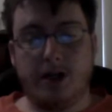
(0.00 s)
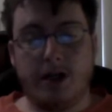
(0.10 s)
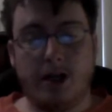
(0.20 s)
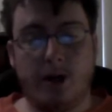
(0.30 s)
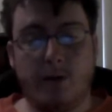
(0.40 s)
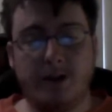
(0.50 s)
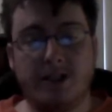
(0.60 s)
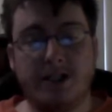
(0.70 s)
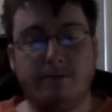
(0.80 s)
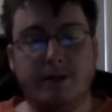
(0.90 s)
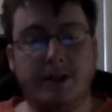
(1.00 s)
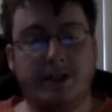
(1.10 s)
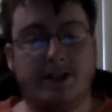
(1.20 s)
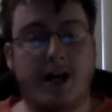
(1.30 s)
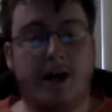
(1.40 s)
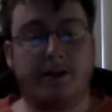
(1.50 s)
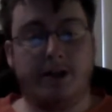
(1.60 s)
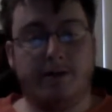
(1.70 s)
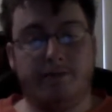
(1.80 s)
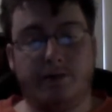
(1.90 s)
Now, what does this mean
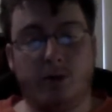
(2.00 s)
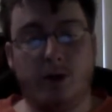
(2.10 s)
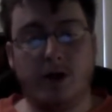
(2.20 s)
exactly? Well,